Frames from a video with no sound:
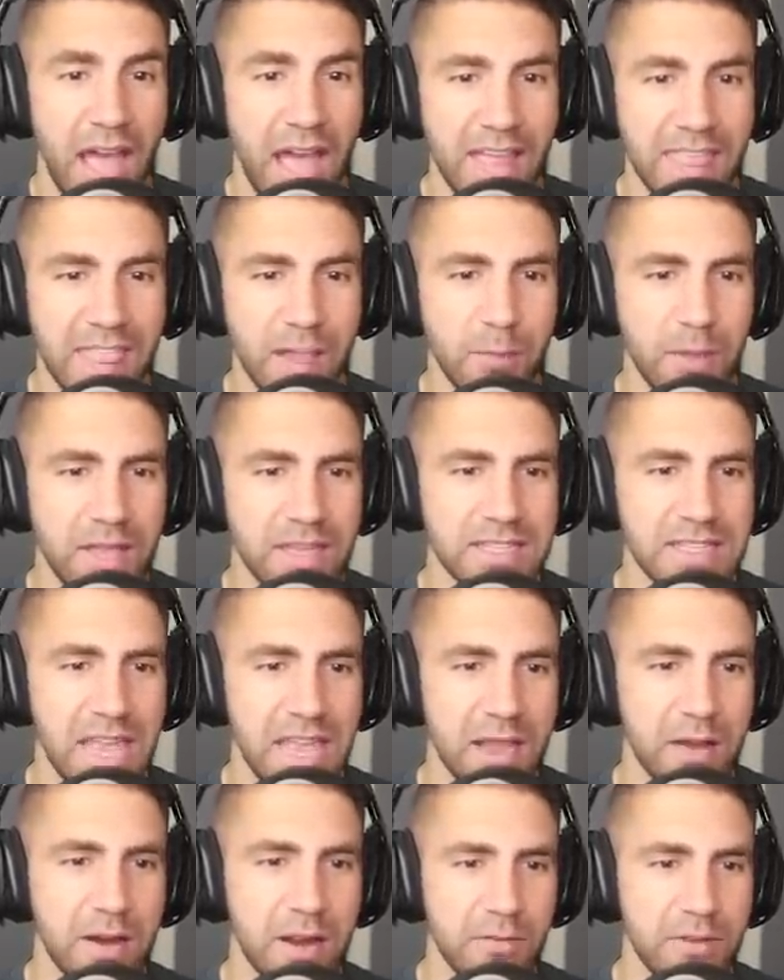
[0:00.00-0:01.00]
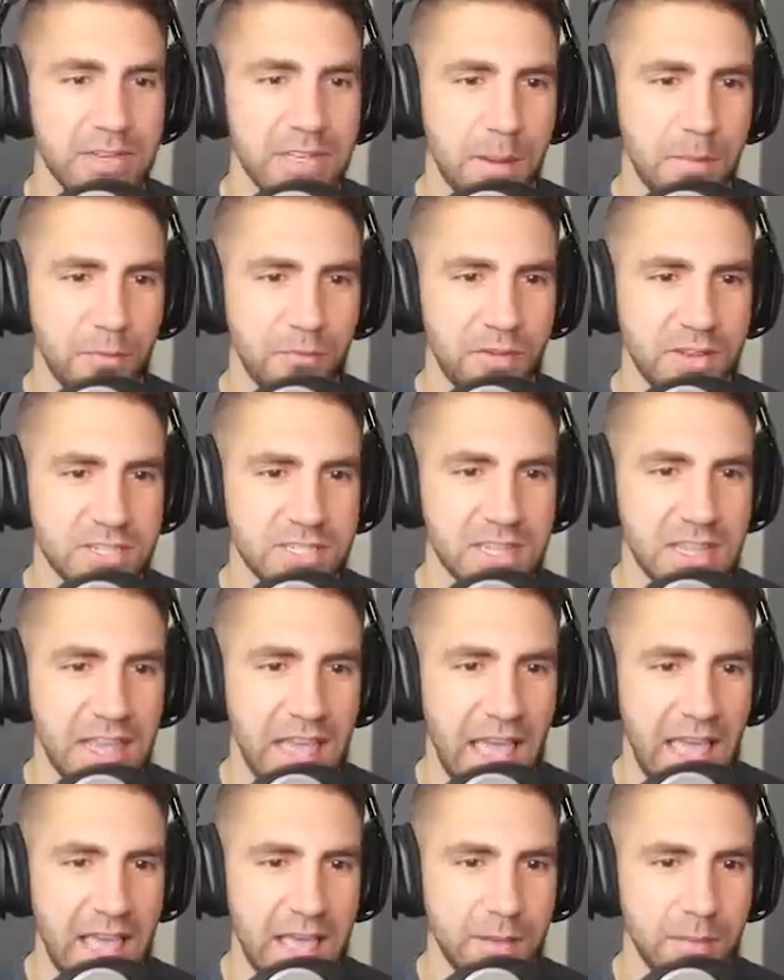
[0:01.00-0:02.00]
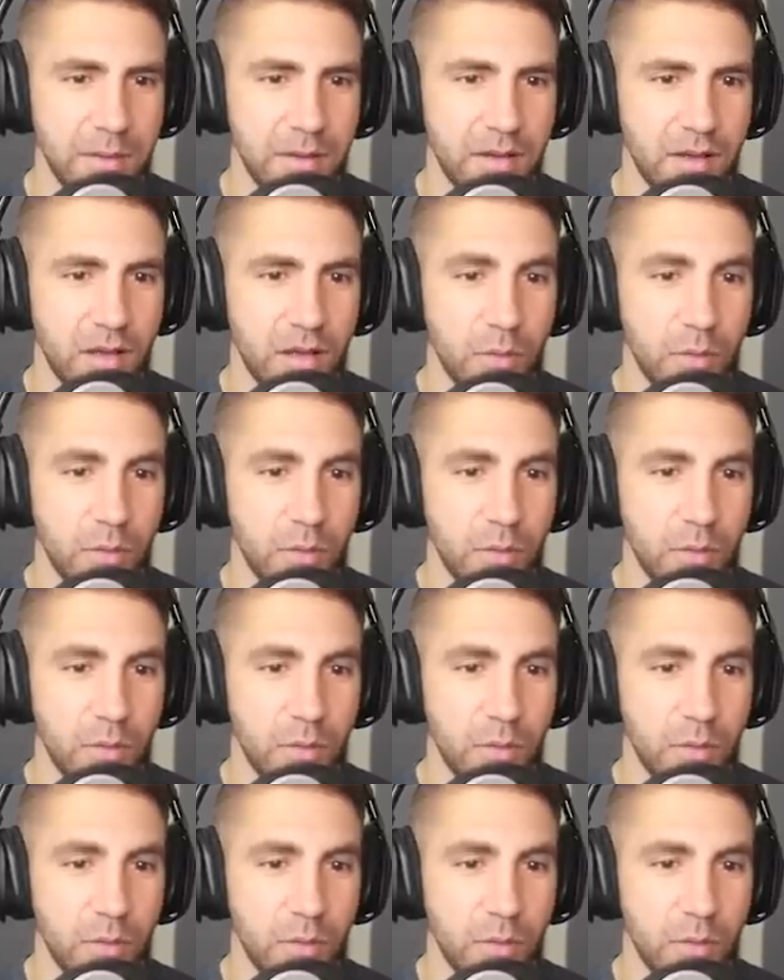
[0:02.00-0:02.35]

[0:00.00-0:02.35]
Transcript: I think we could take out every type of fish in the game.